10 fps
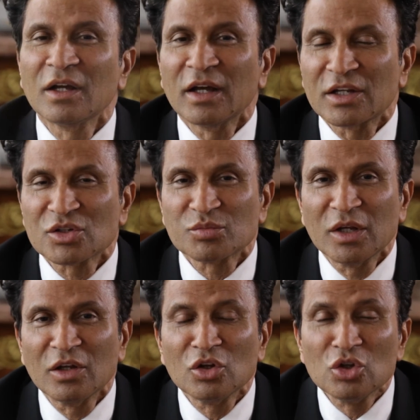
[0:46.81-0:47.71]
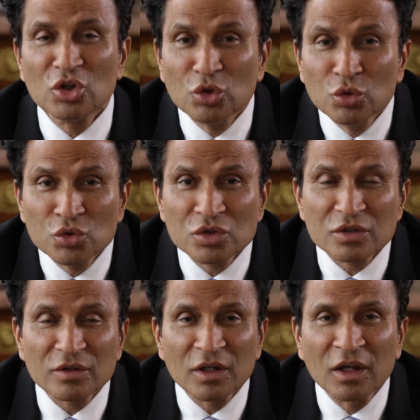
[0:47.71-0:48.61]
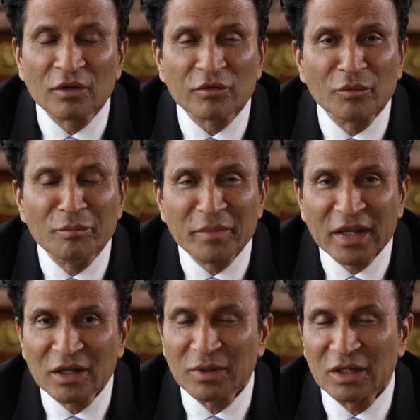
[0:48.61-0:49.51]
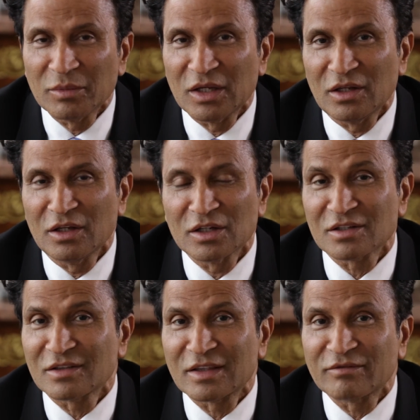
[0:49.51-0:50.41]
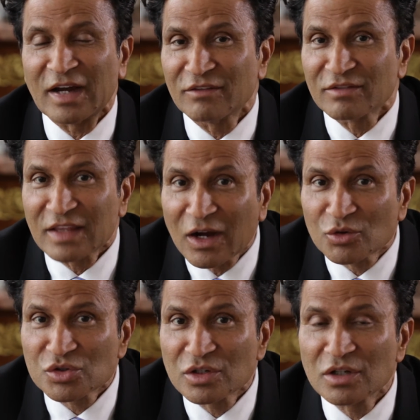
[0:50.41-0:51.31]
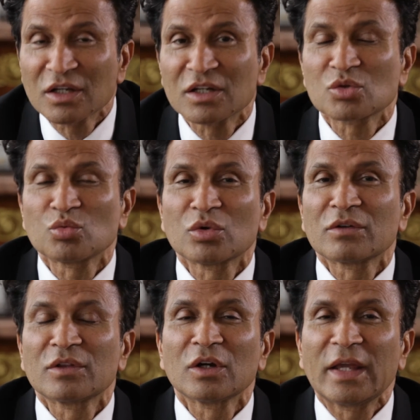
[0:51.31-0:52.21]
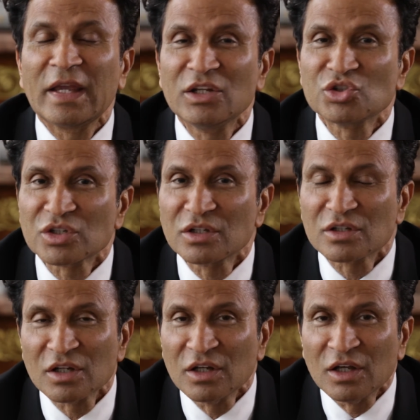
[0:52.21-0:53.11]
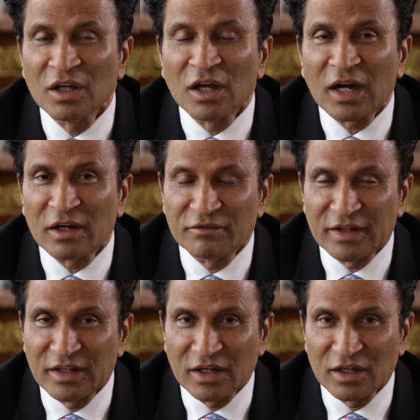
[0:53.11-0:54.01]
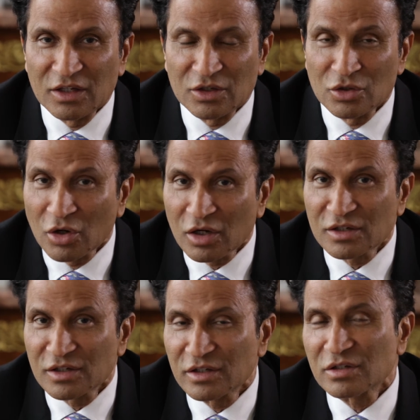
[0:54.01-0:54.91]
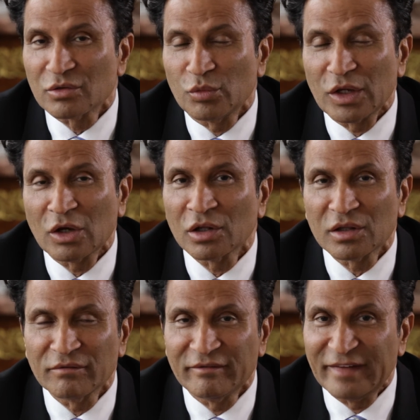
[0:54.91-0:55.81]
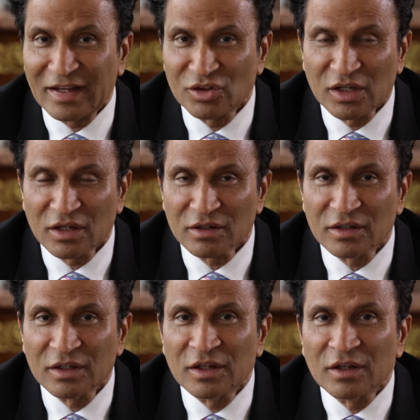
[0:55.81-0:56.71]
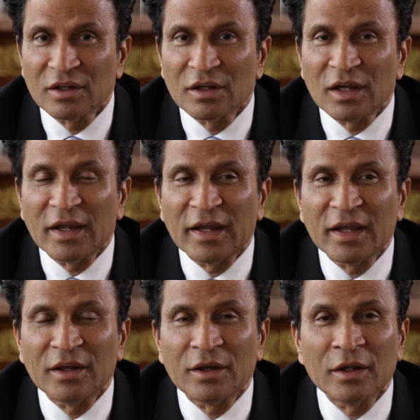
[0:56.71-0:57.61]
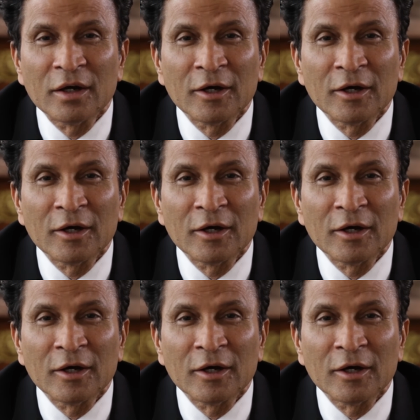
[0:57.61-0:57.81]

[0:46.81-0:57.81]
has been used for many, many, many years, 5,000 years. One of the ancient Ayurvedic doctors, we call them Vaidya, and